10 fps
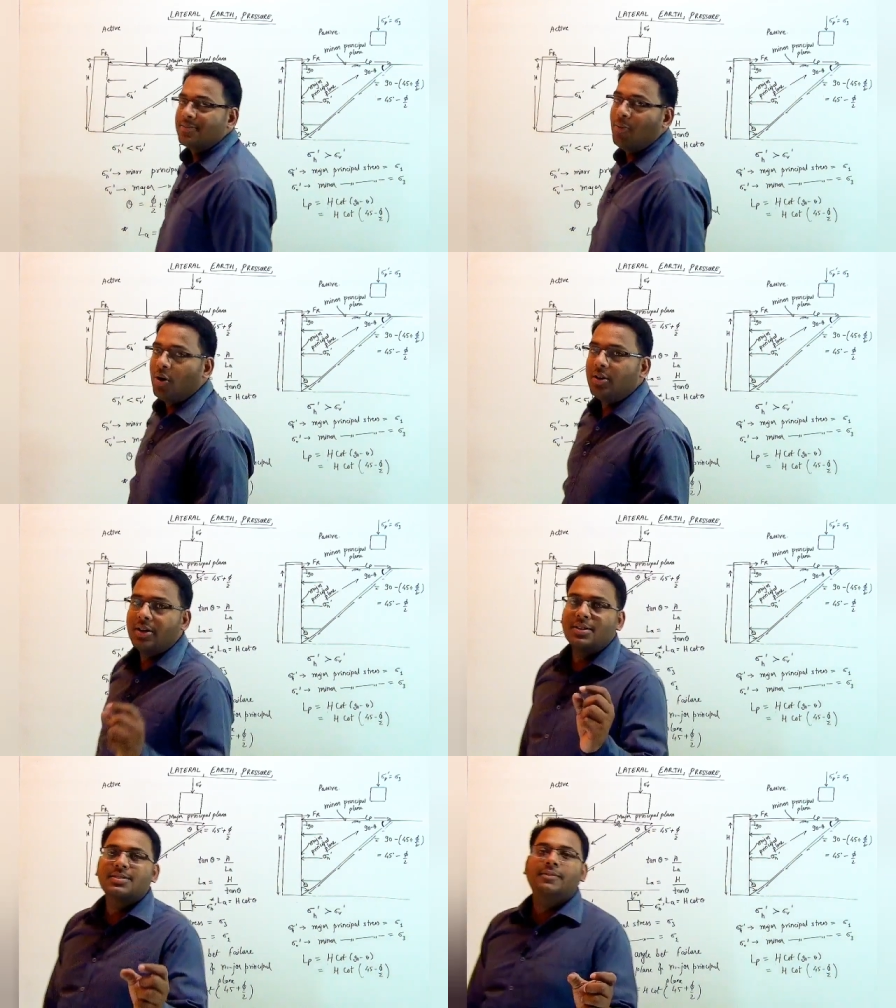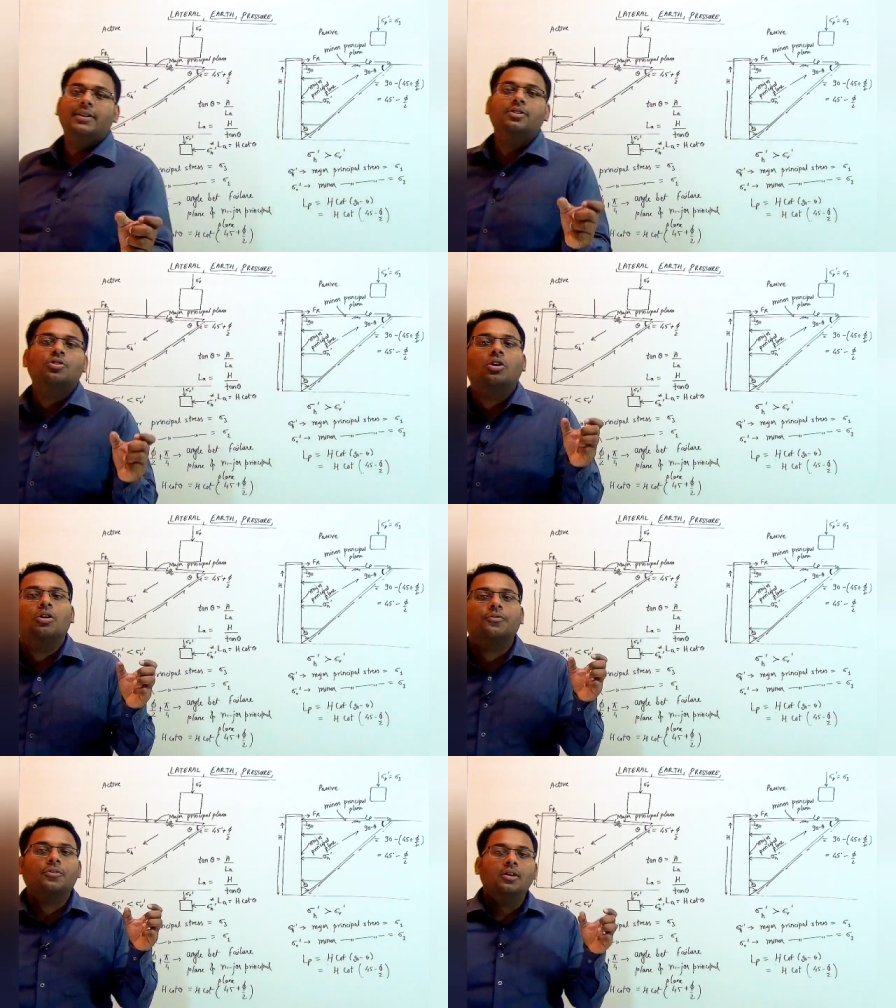smaller is the value
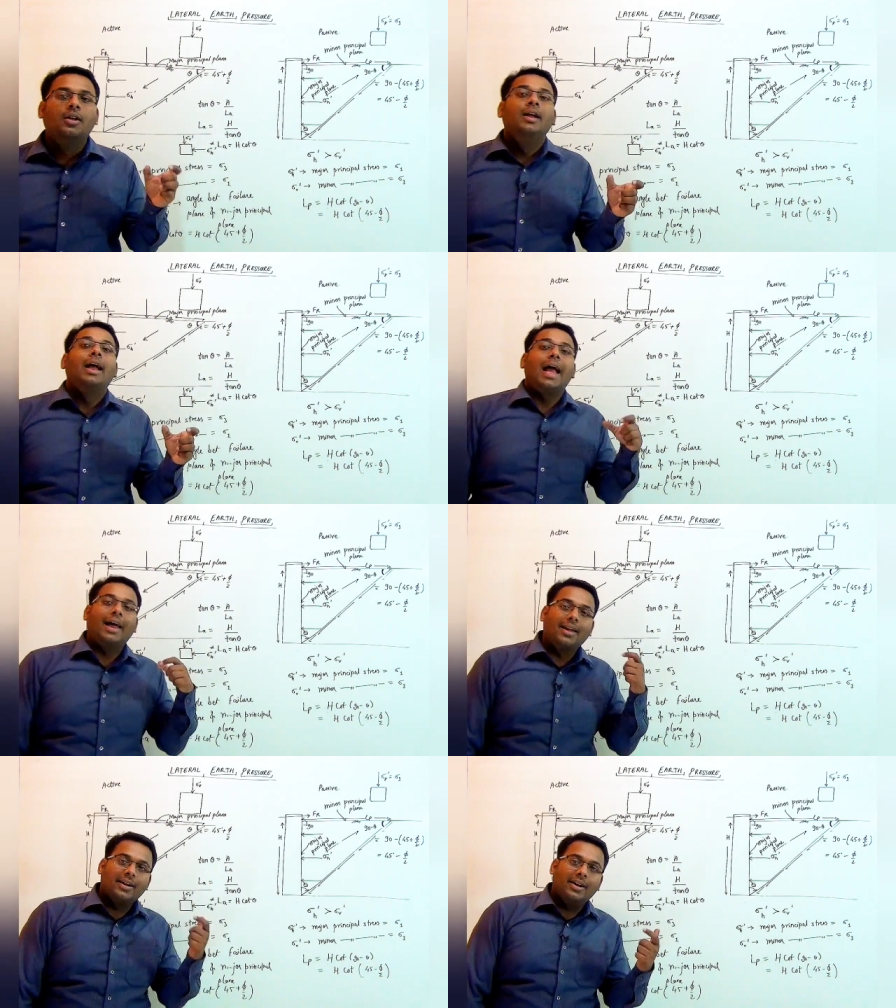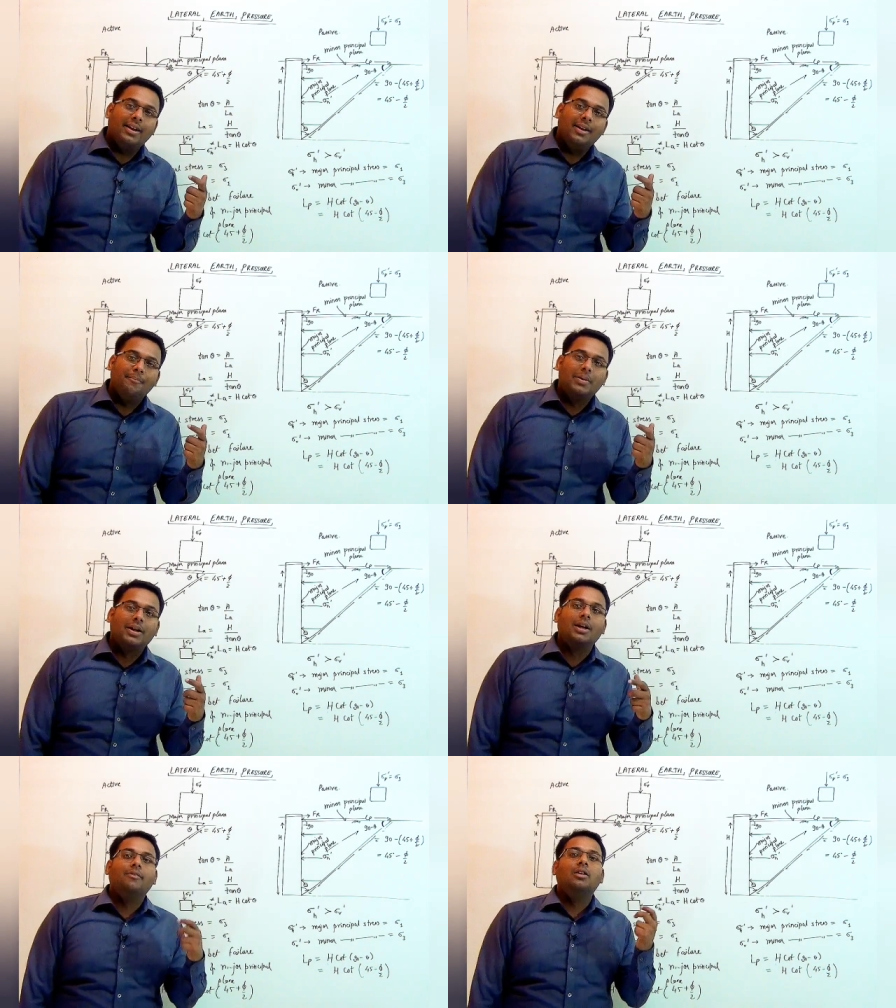of angle,
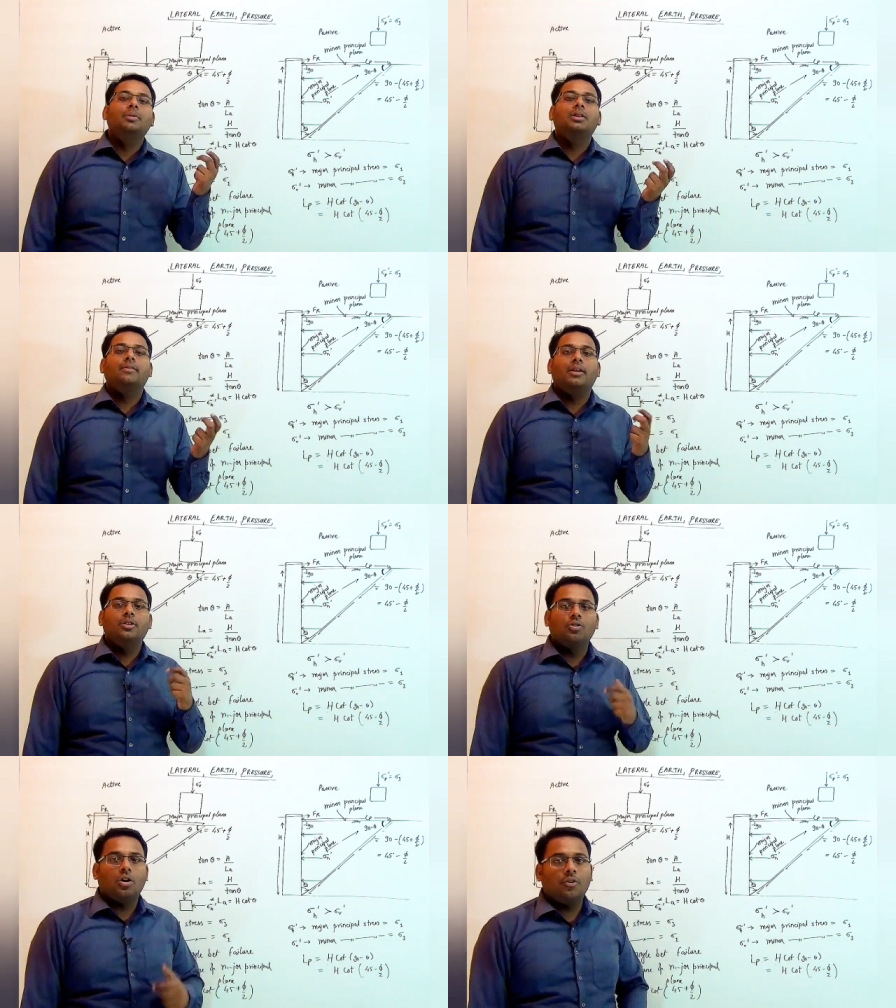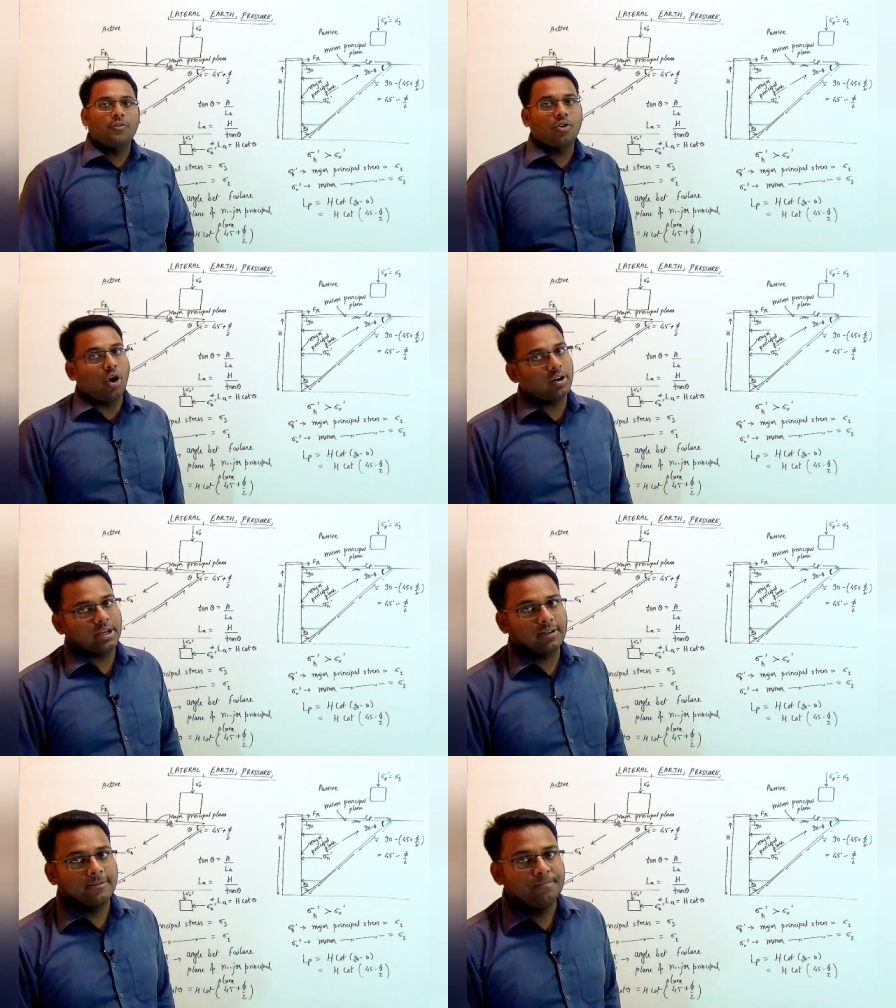bigger will be the value of cot.
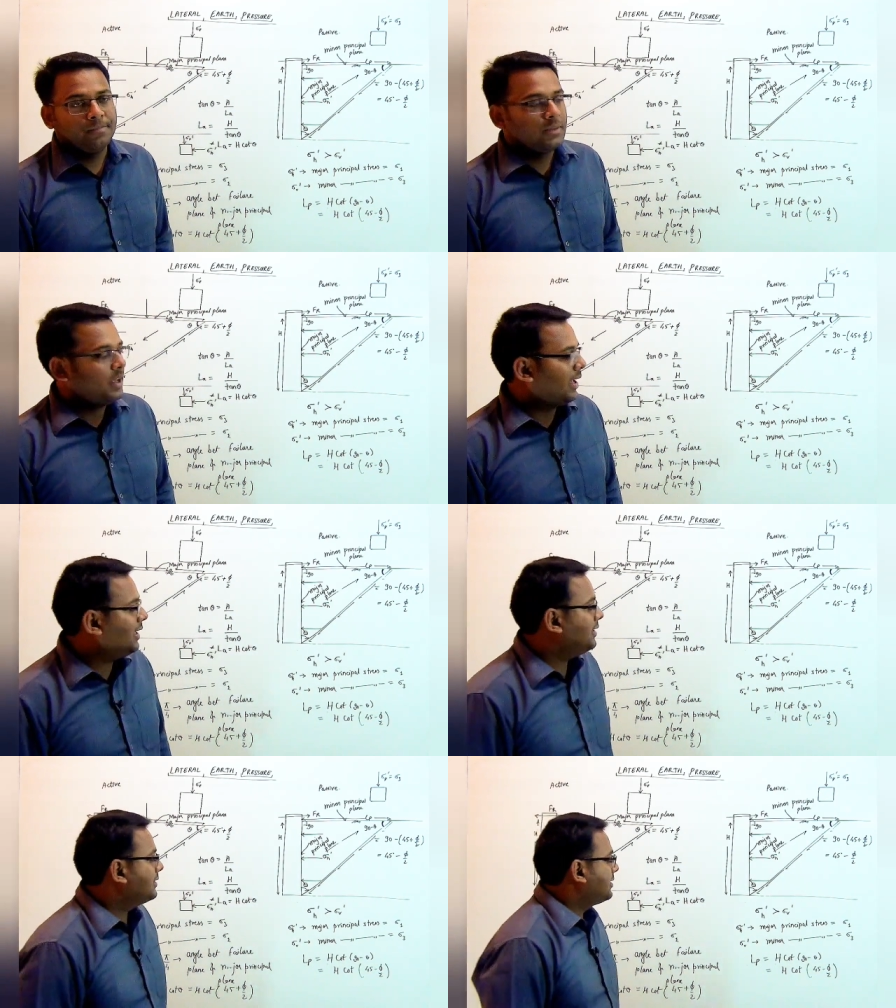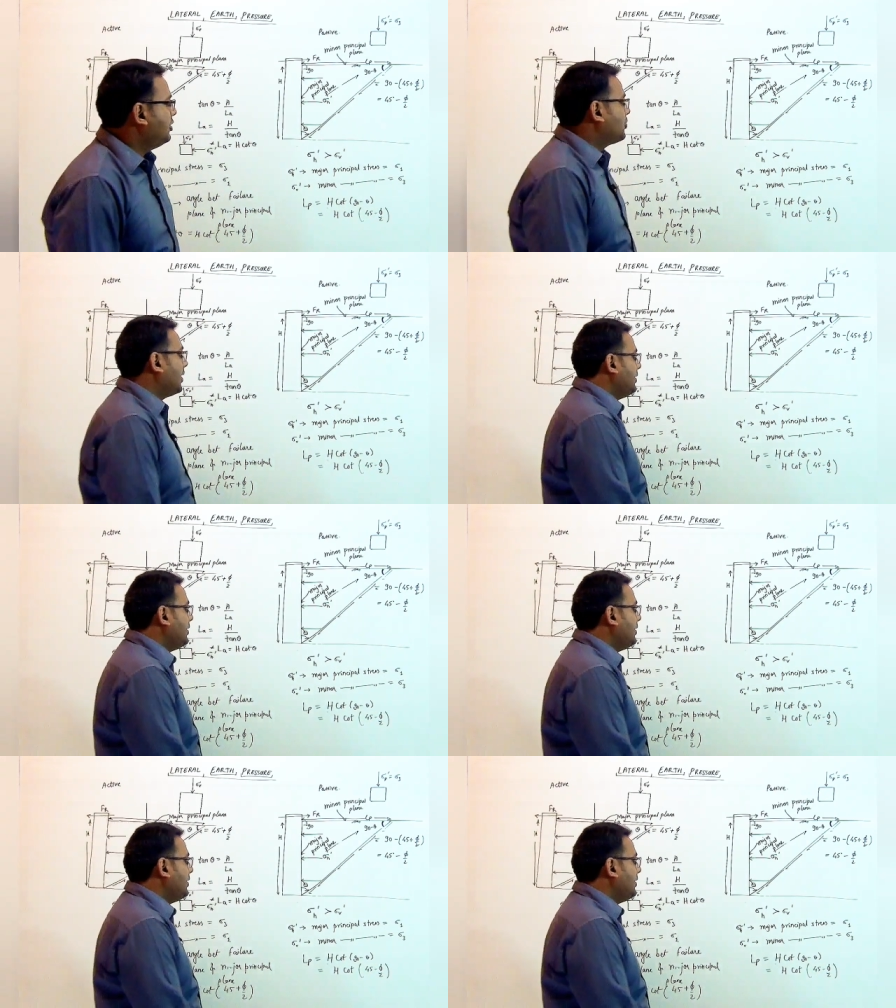Hence, you can